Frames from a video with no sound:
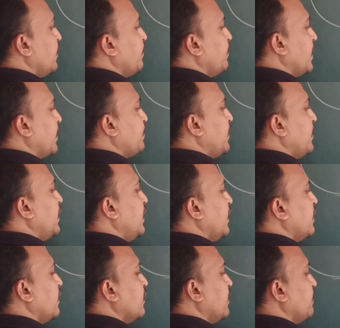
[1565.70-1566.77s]

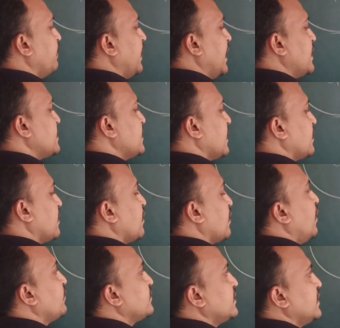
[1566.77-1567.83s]
perpendicular bisector
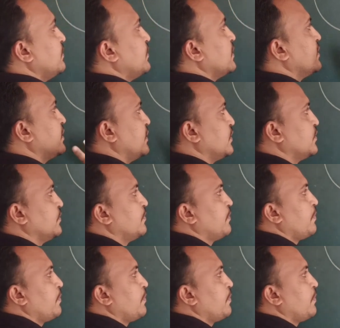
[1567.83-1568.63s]
of C1, C2.